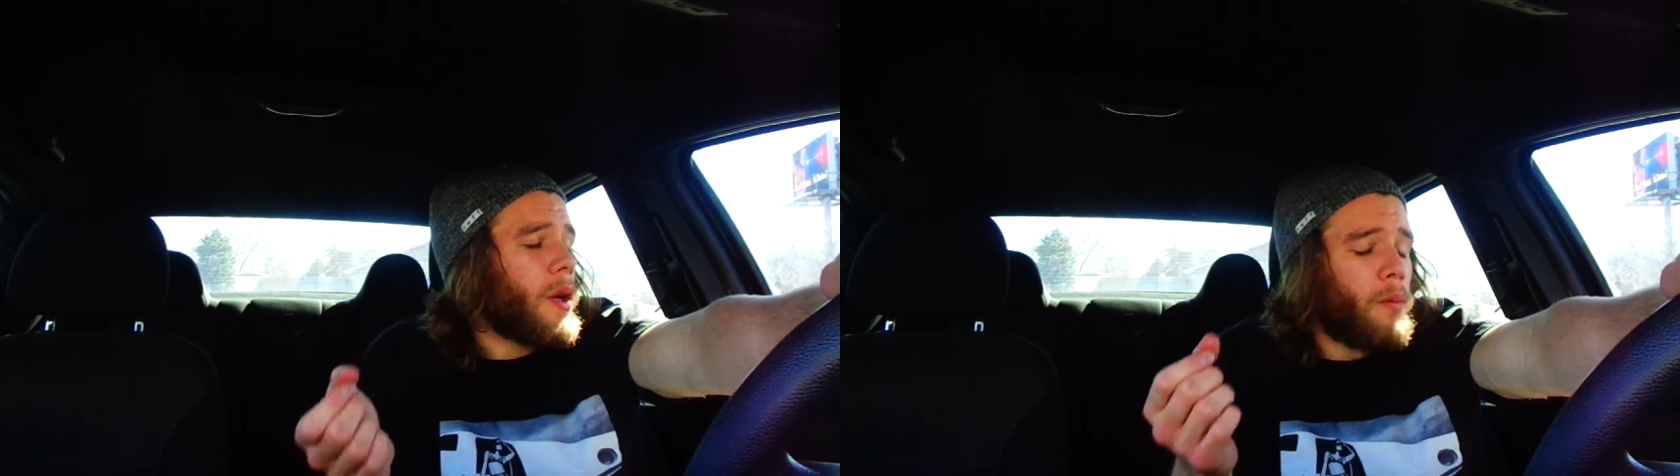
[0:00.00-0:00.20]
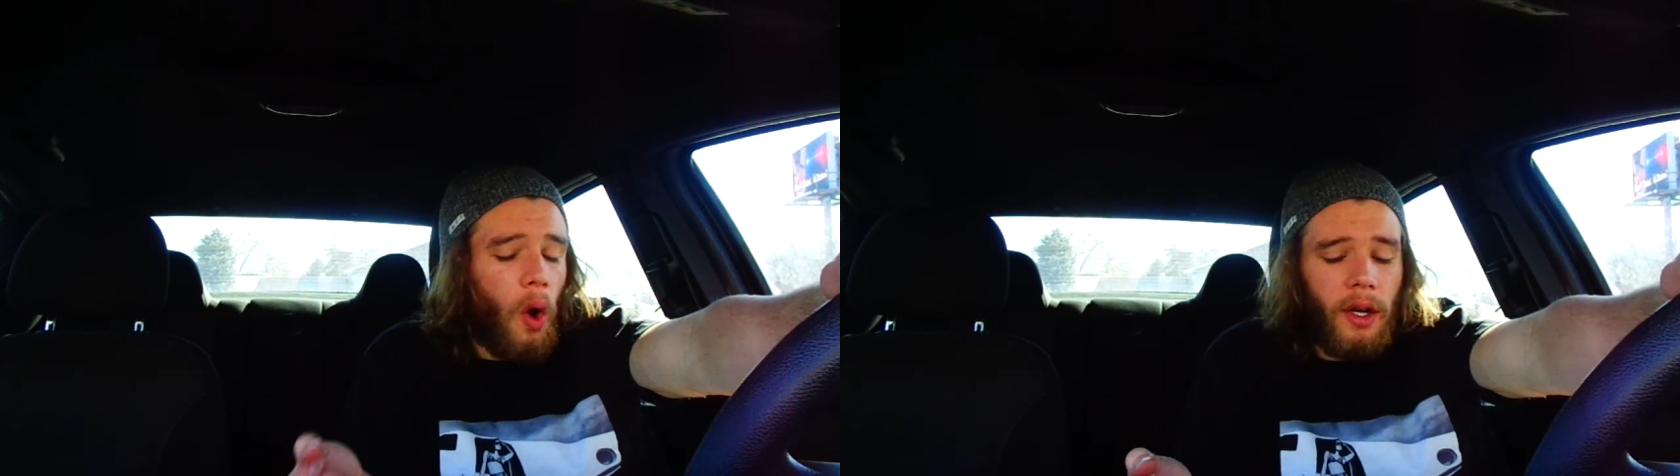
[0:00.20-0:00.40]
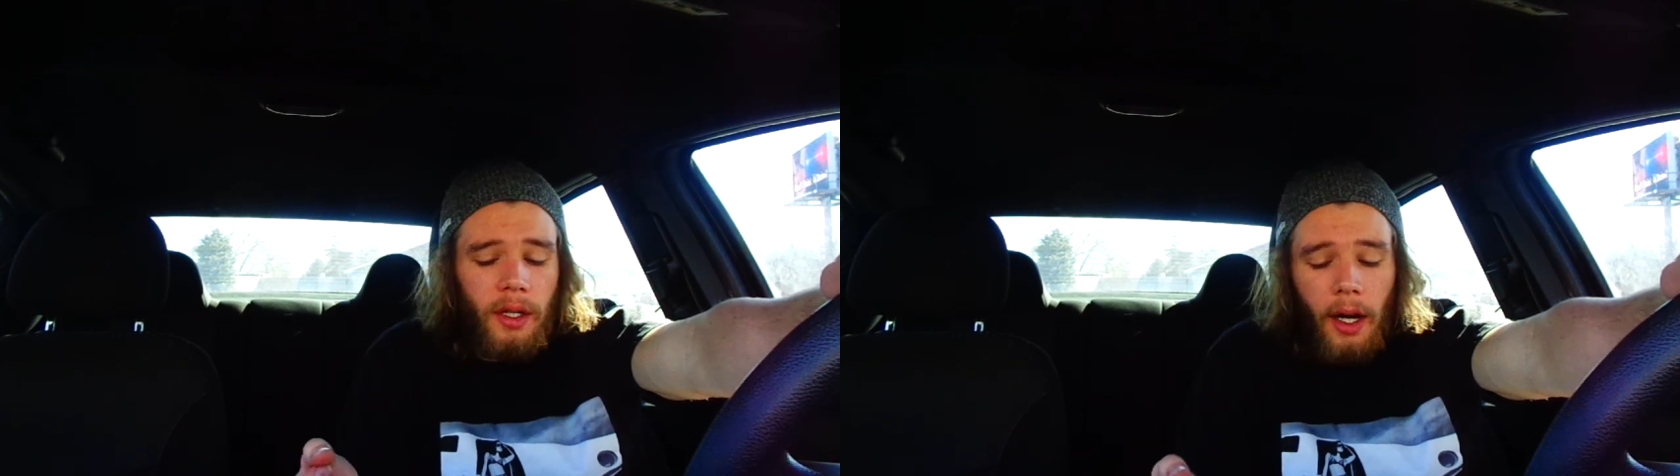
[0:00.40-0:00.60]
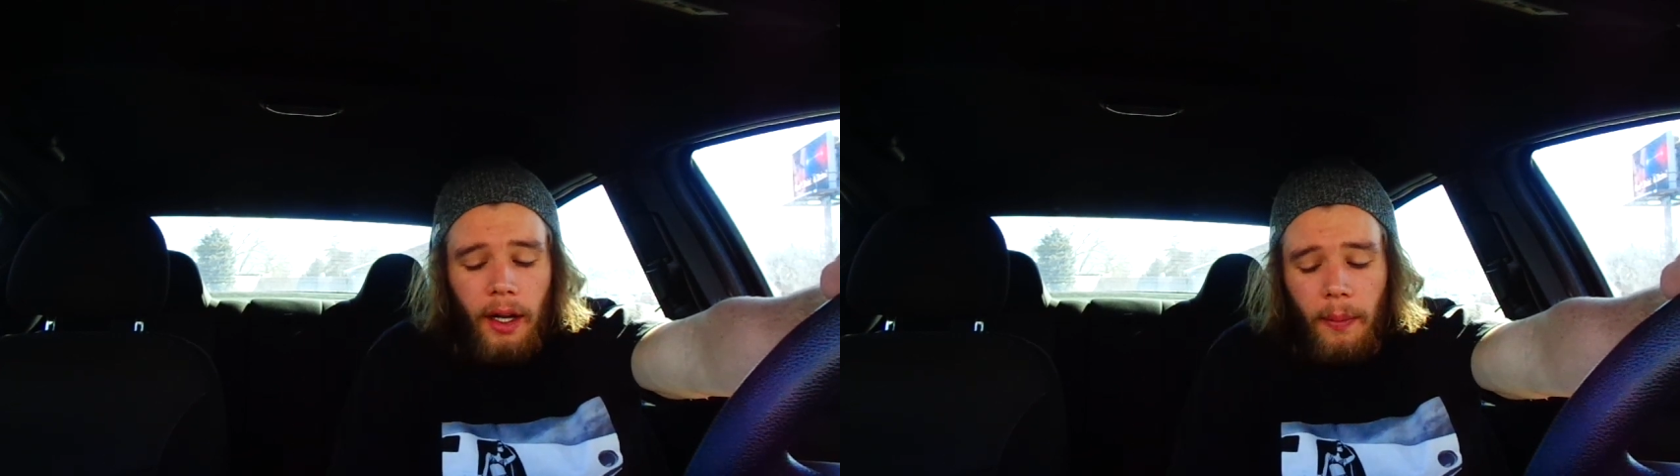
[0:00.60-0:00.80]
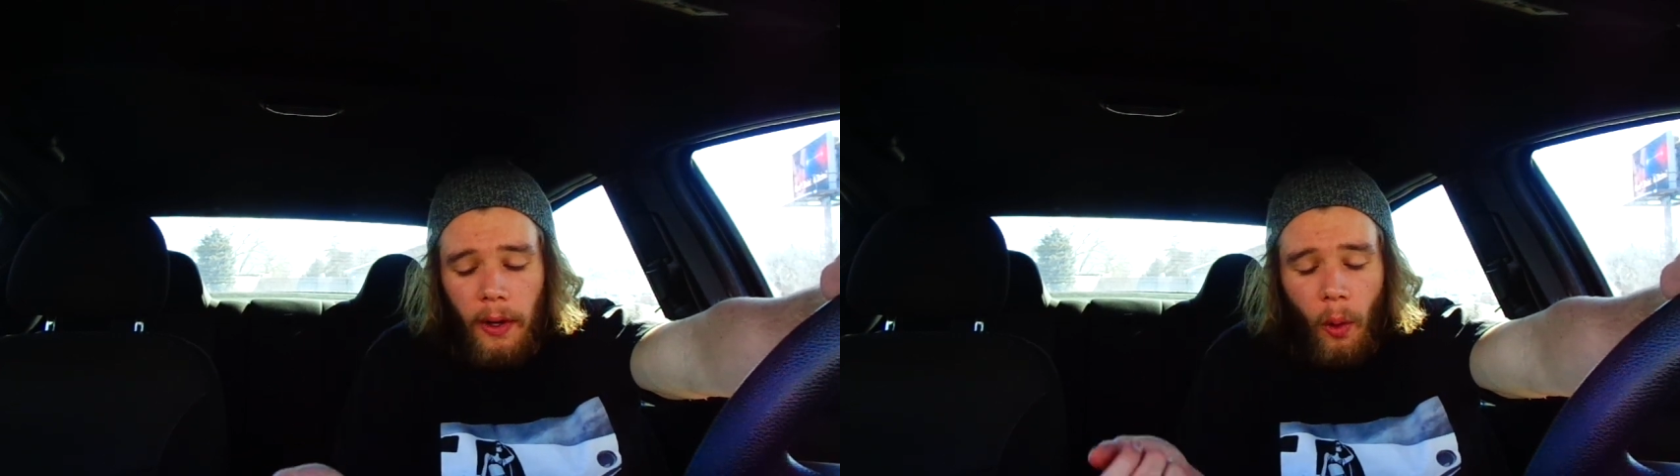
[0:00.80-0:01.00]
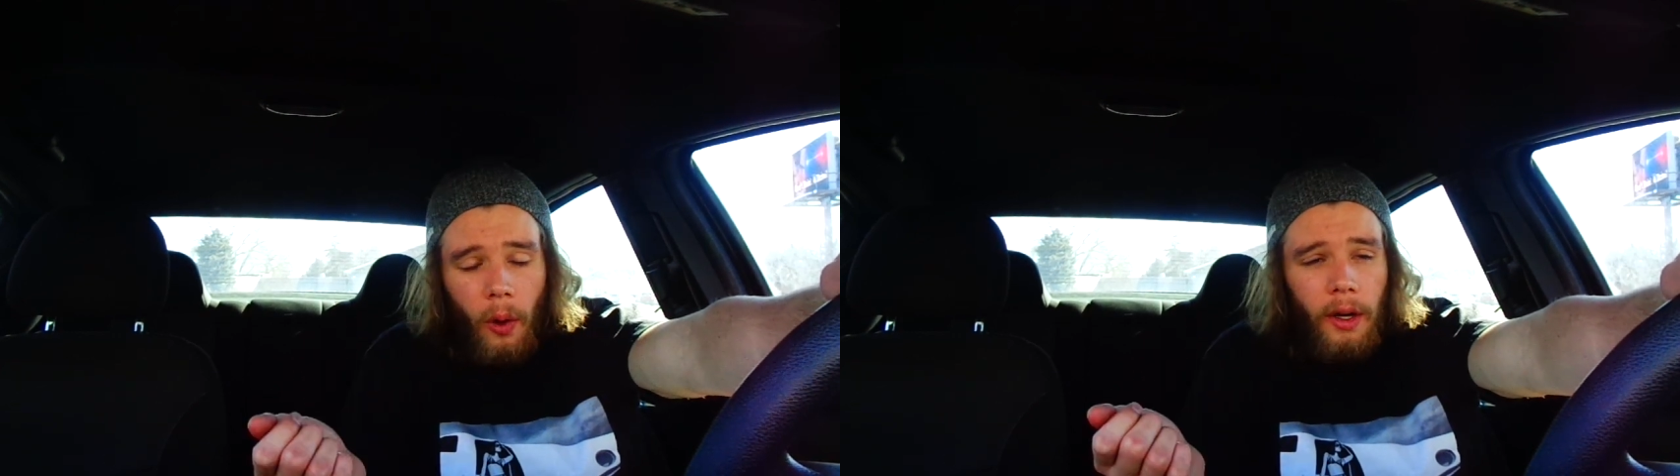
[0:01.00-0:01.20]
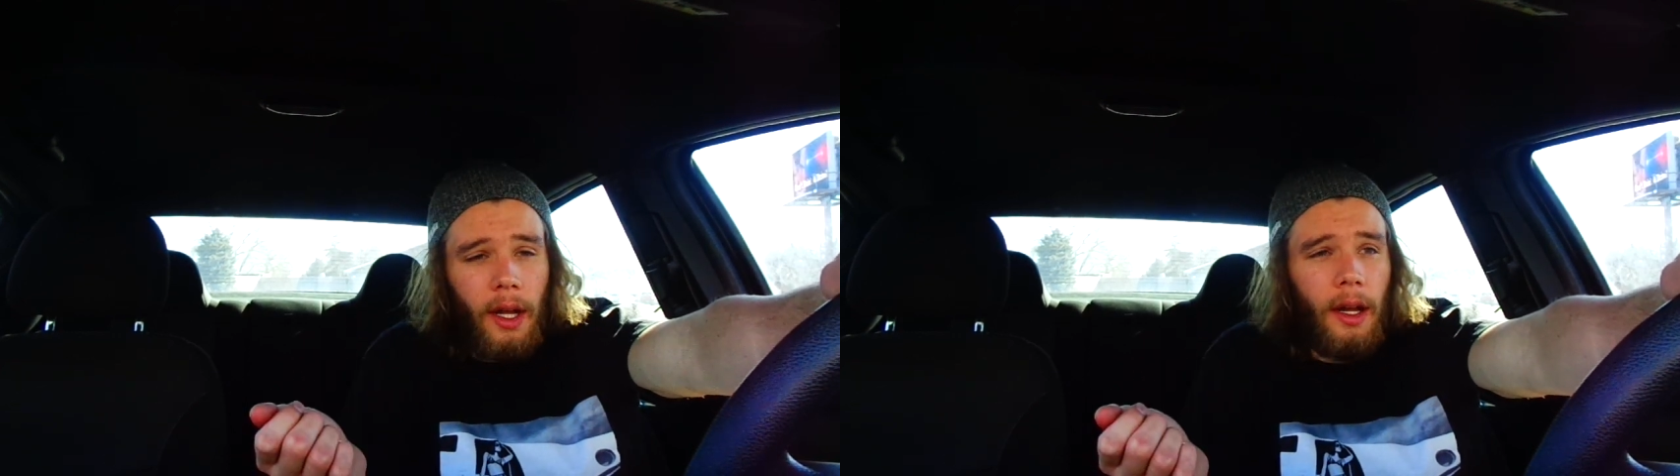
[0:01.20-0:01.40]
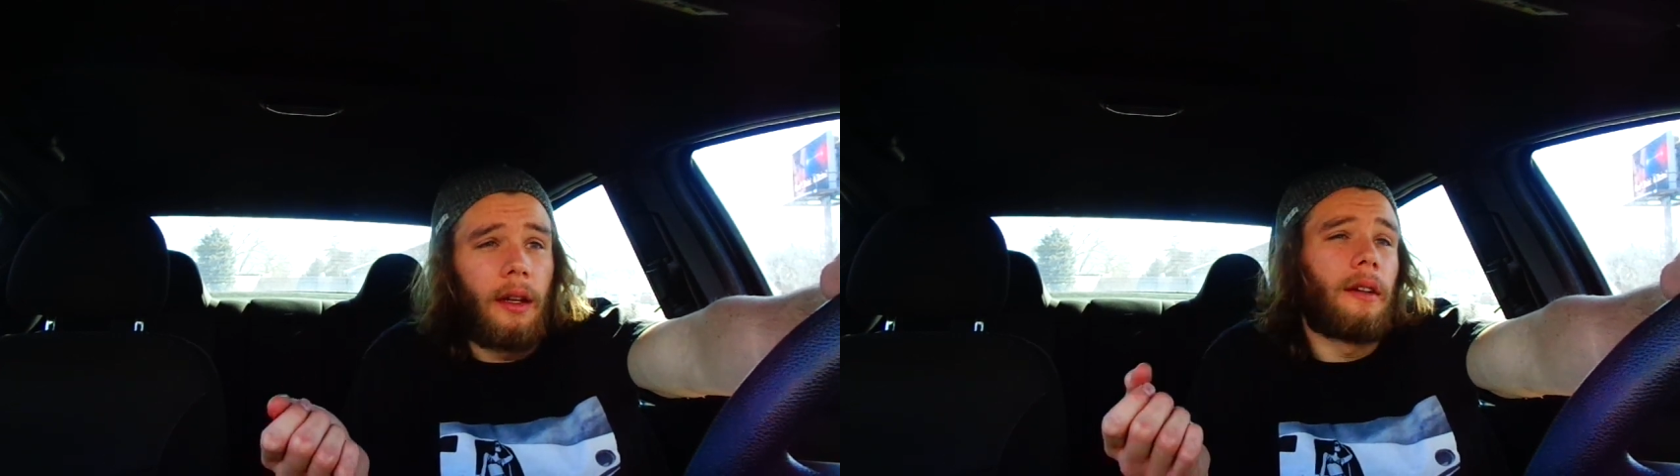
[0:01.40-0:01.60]
March 9th, my court
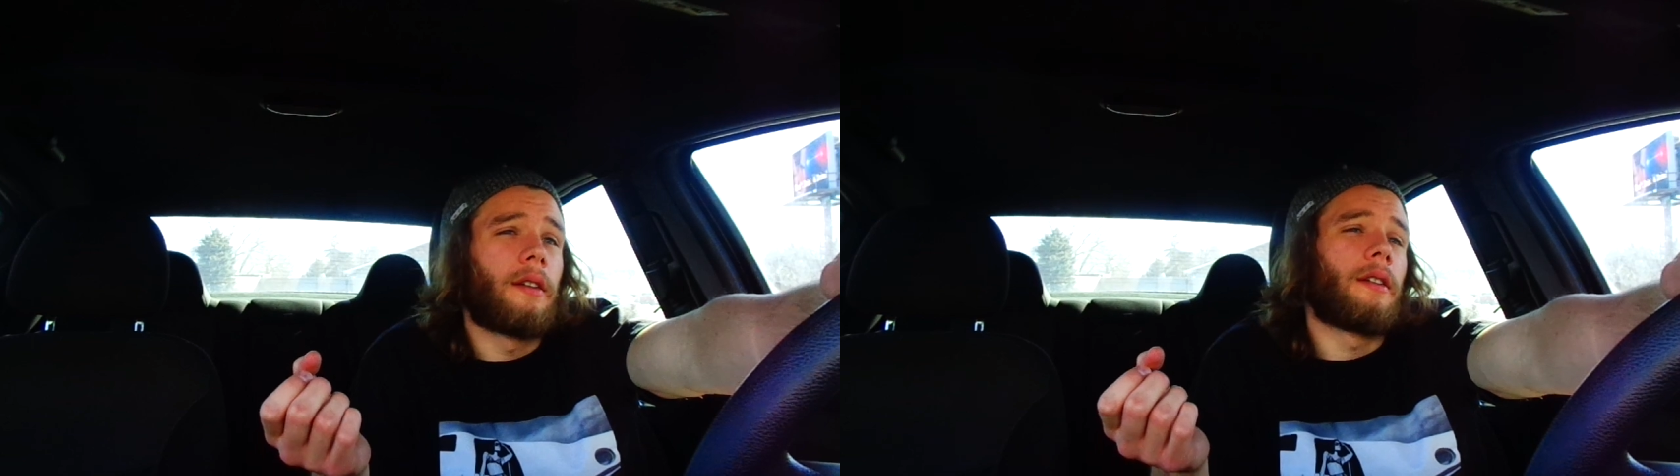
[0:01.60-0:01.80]
date.